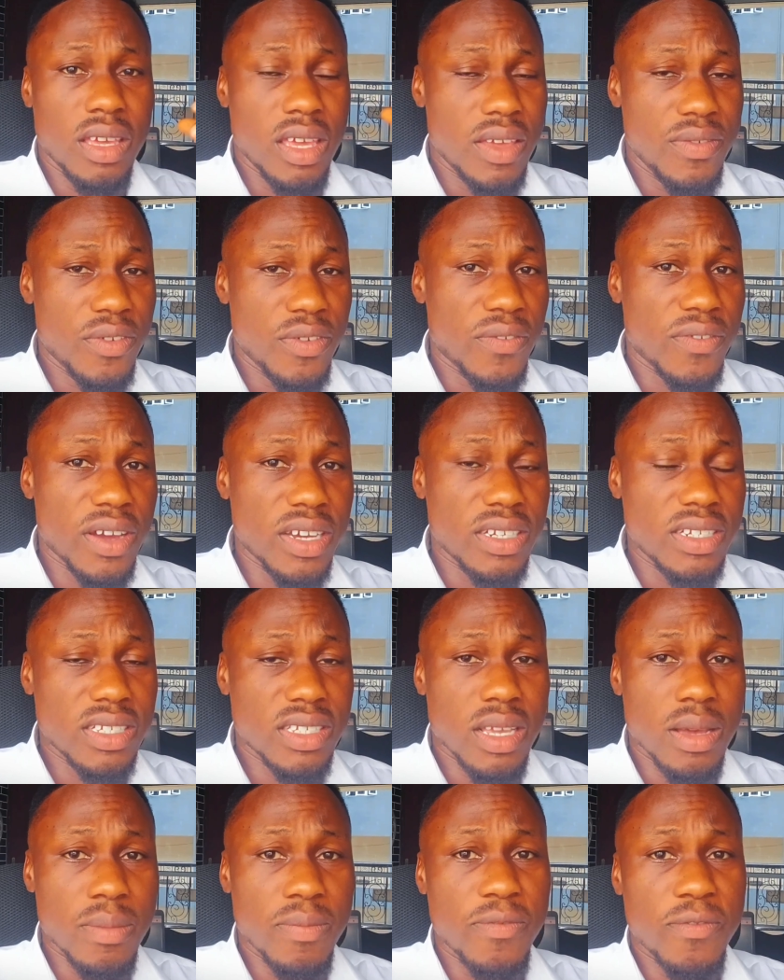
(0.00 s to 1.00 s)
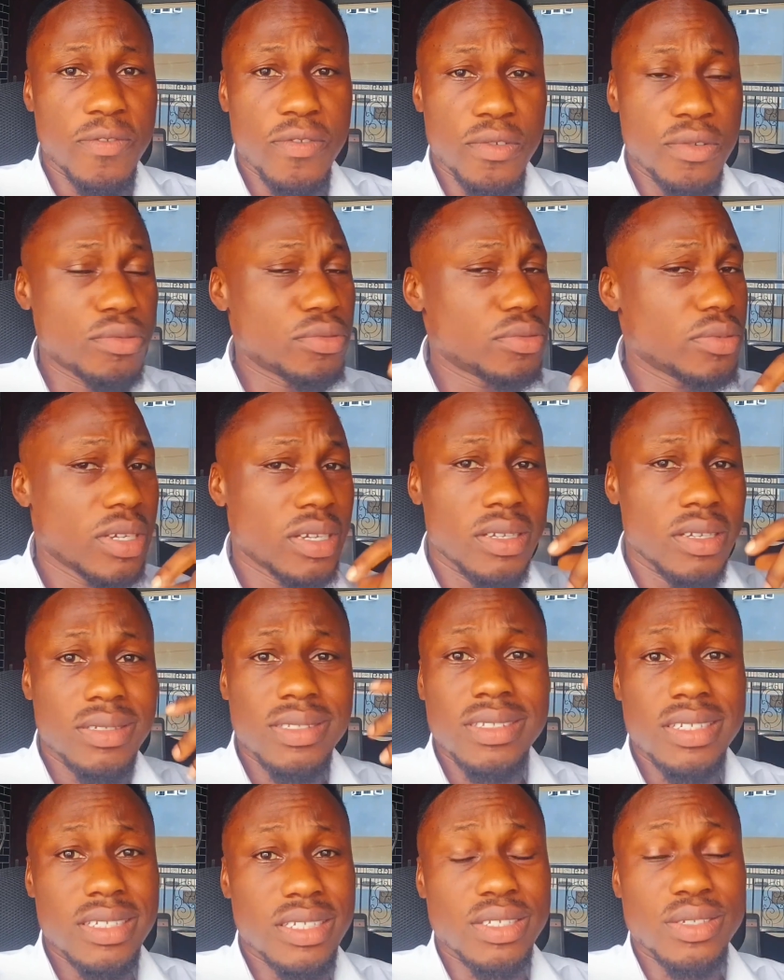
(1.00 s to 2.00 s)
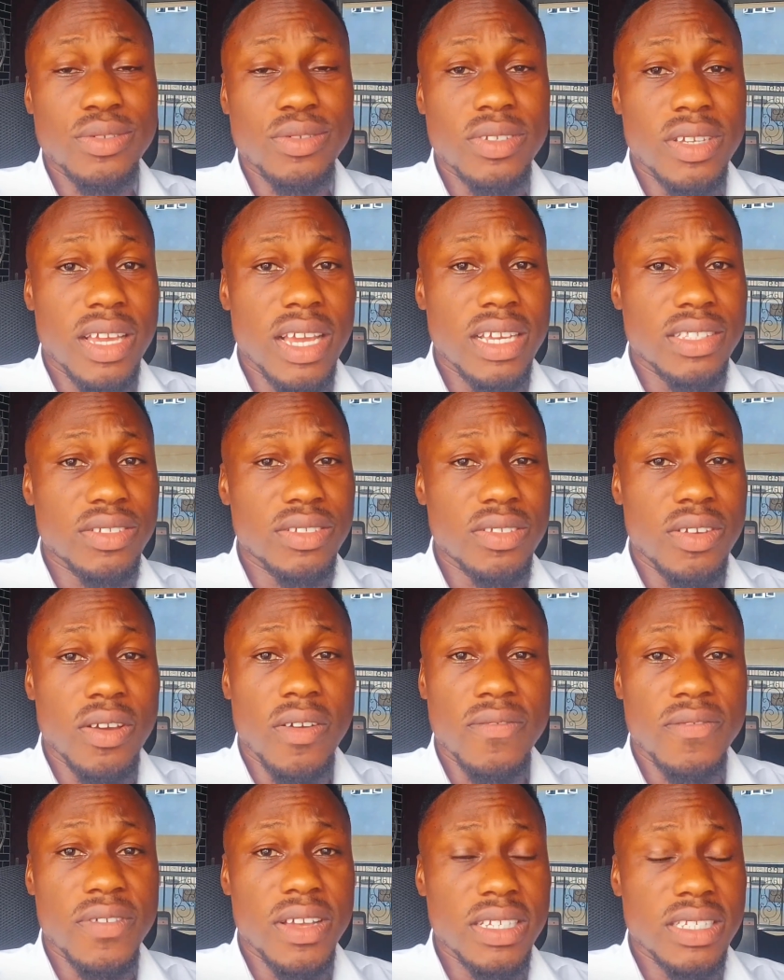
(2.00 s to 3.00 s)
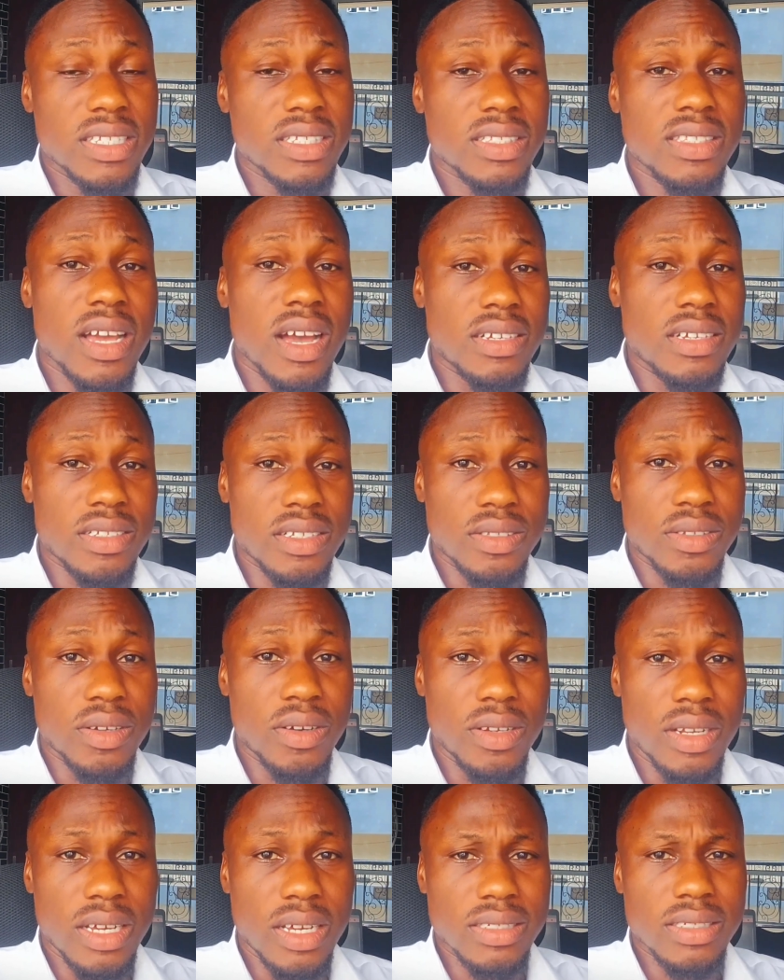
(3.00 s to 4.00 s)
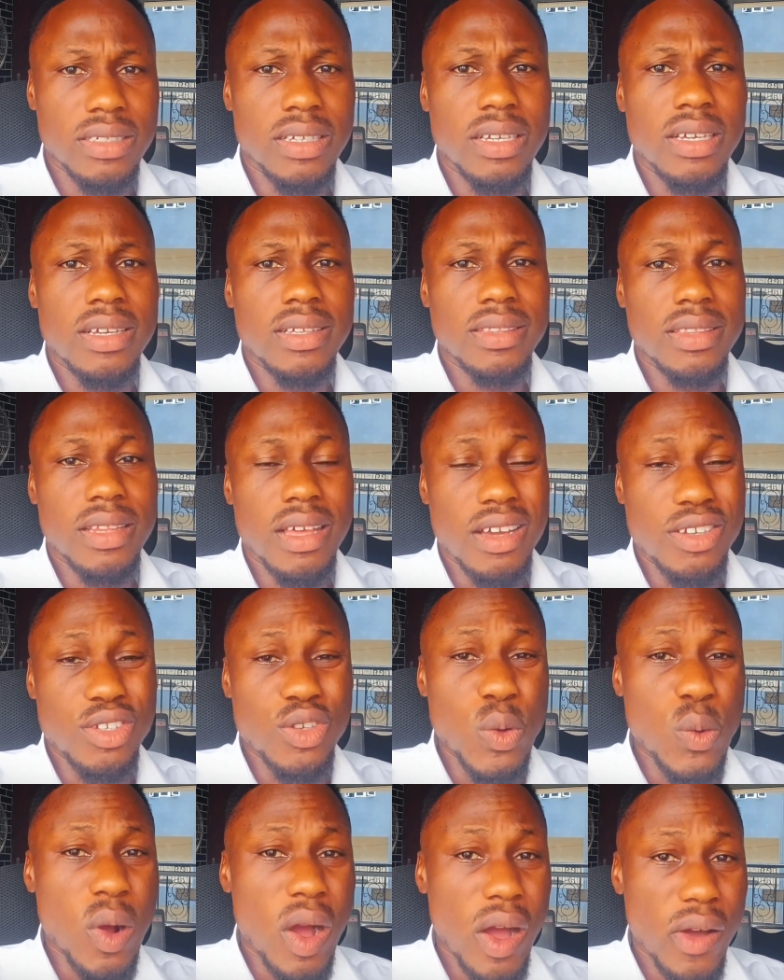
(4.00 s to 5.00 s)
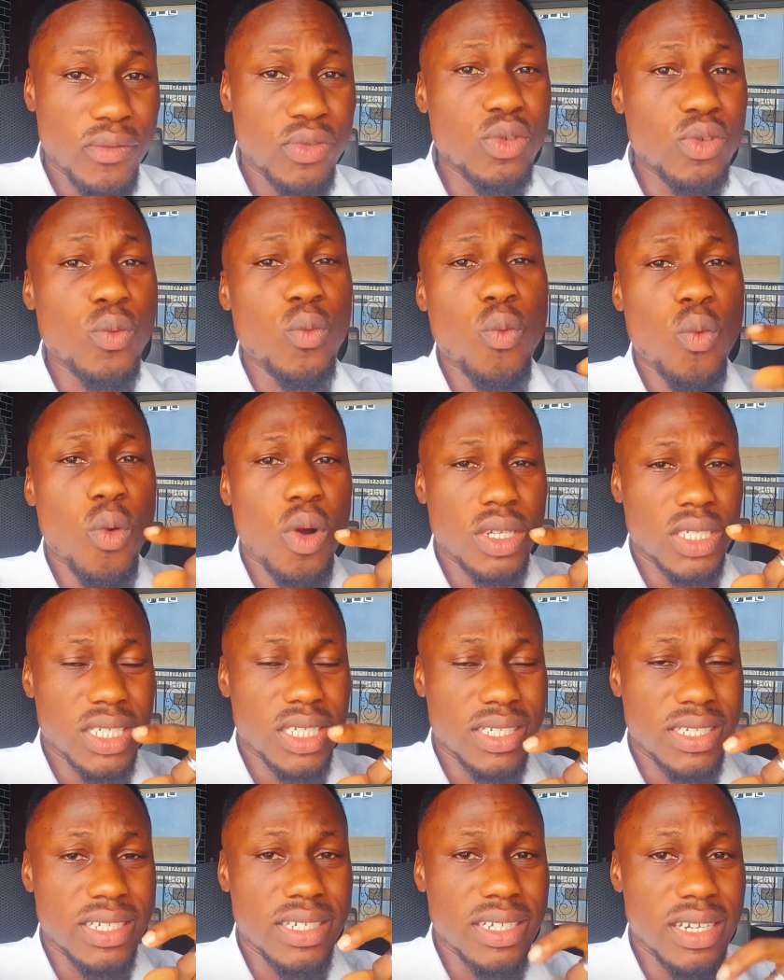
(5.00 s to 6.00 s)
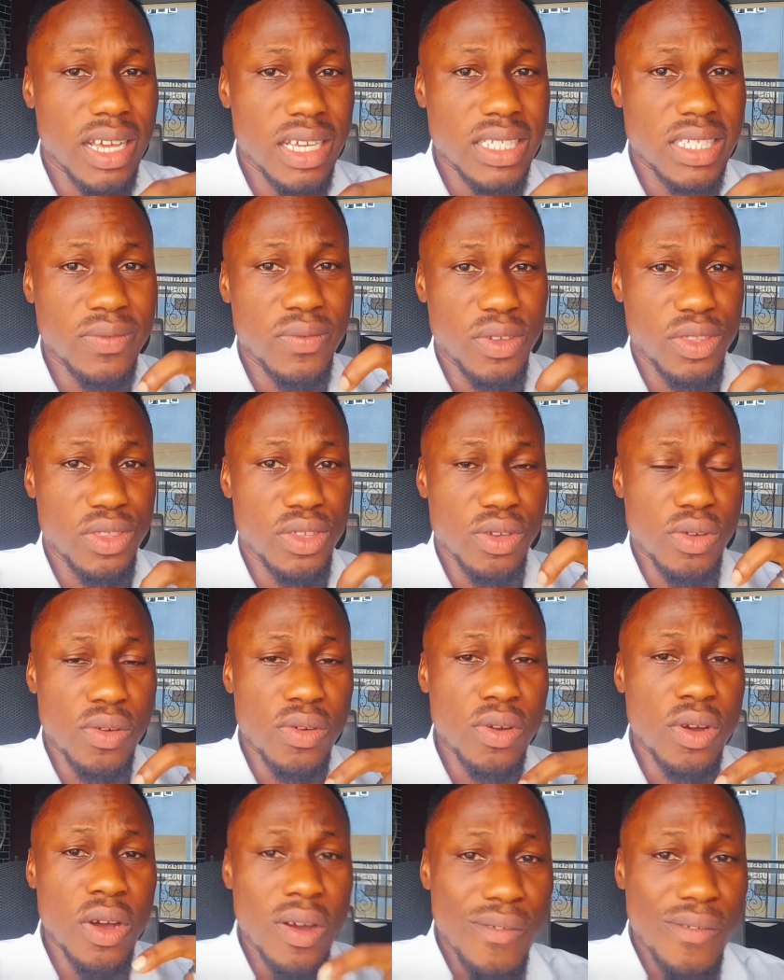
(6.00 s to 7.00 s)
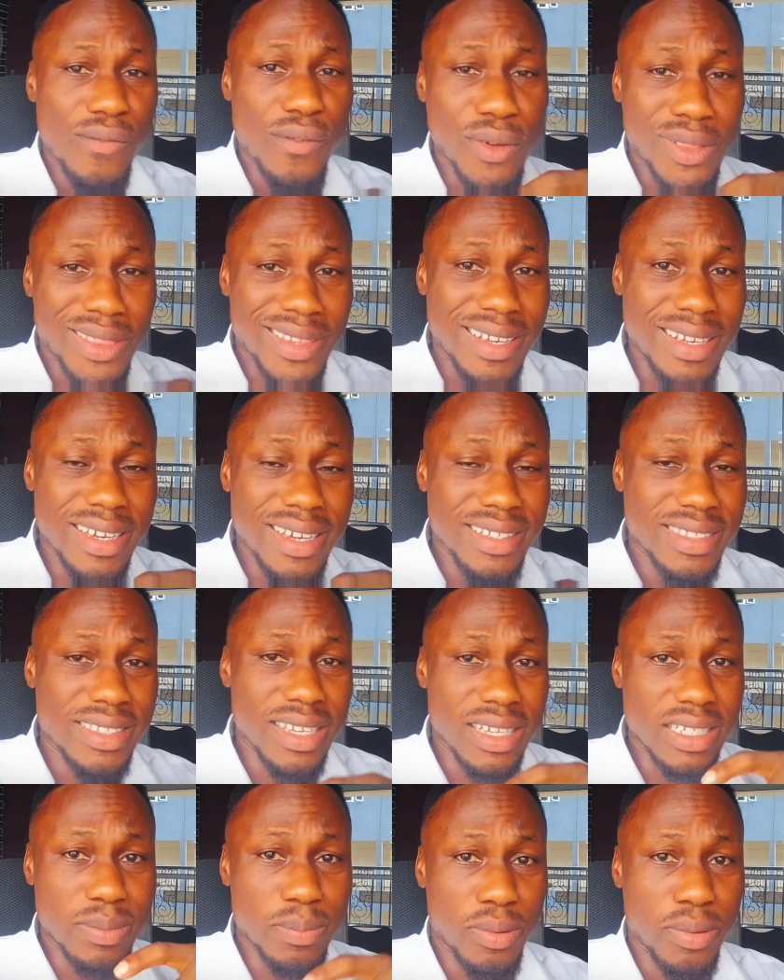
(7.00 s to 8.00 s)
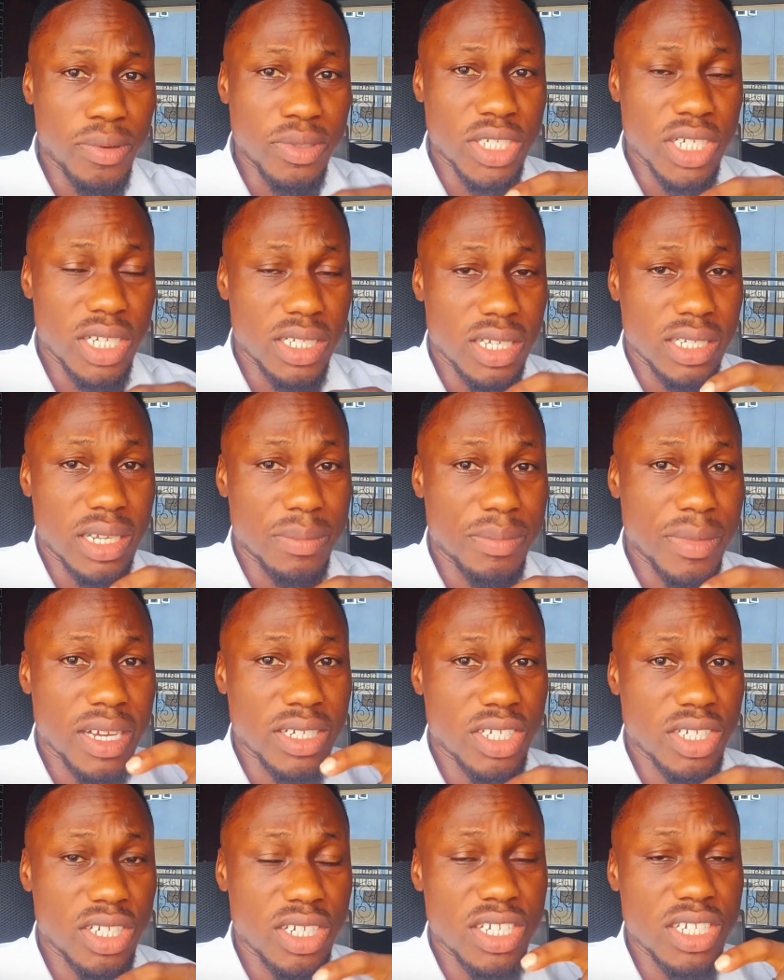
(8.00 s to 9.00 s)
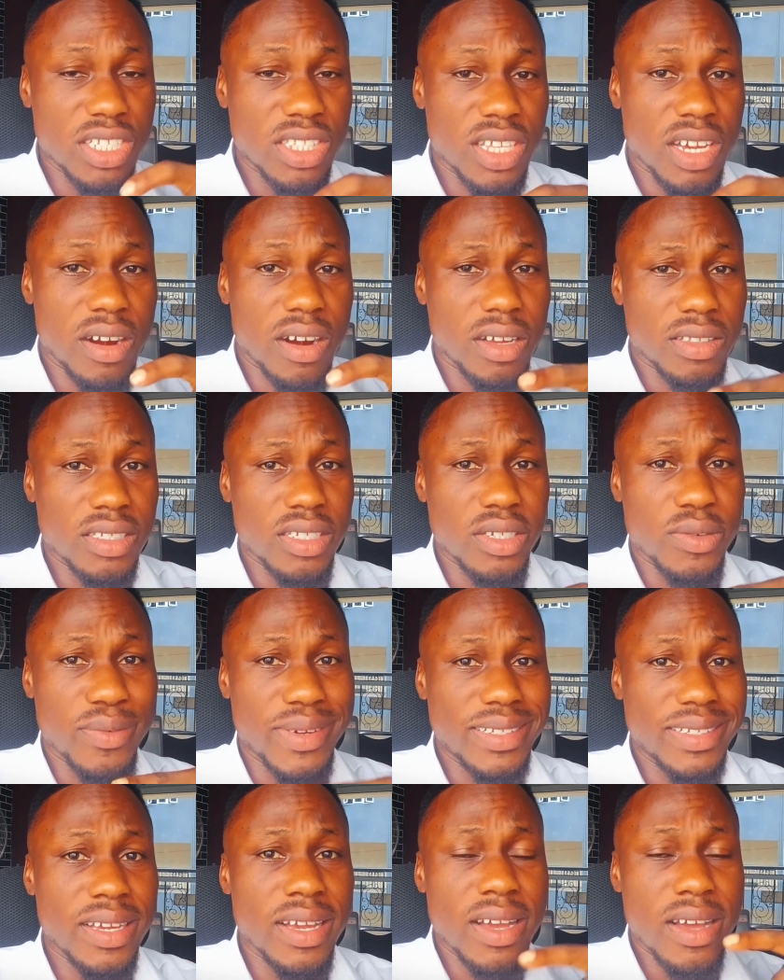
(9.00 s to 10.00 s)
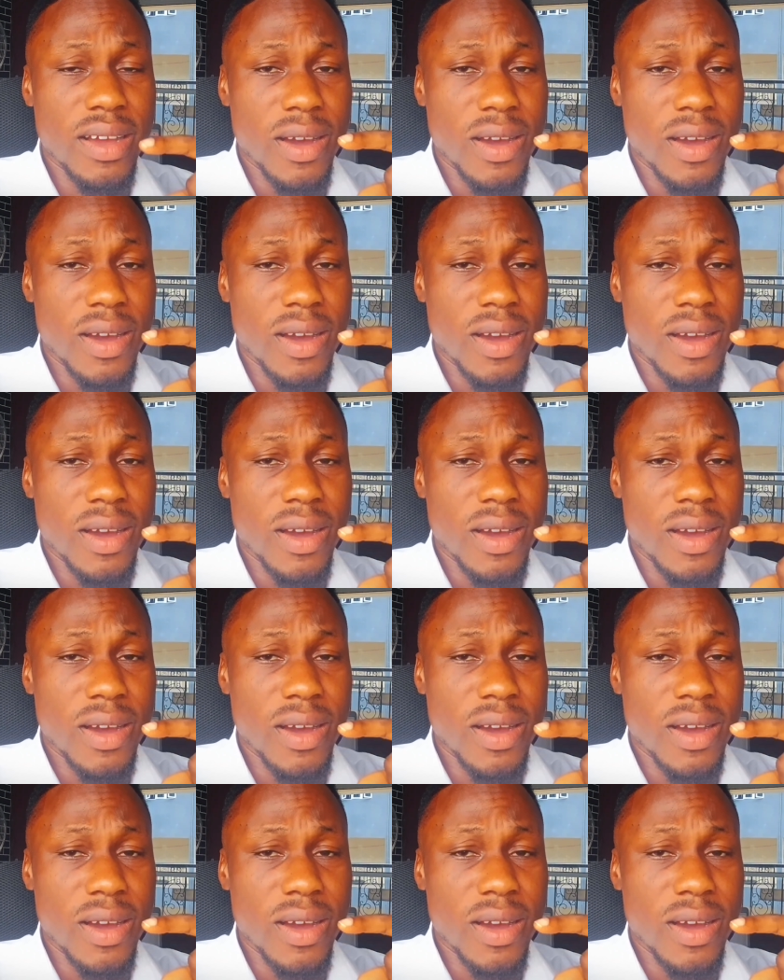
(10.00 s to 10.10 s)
If you find this helpful, this is going to get you your first $1,000. Now you have to watch the next video for the latest project that I'm actually interacting with